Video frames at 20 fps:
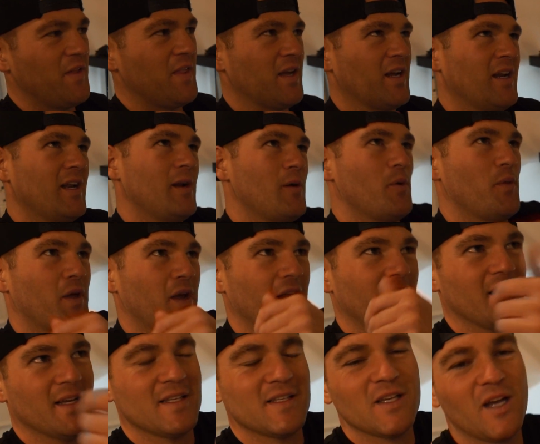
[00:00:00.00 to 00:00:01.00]
I think I did it with like
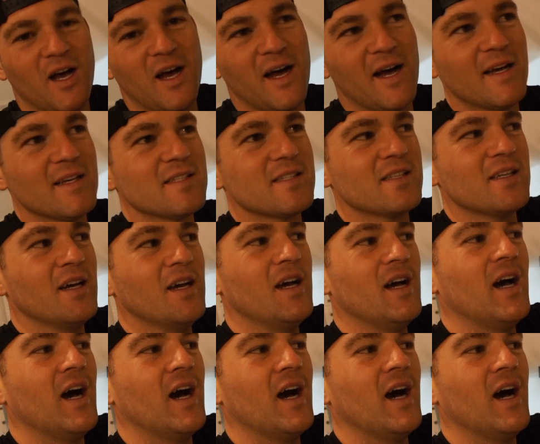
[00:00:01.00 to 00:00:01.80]
an exhaust,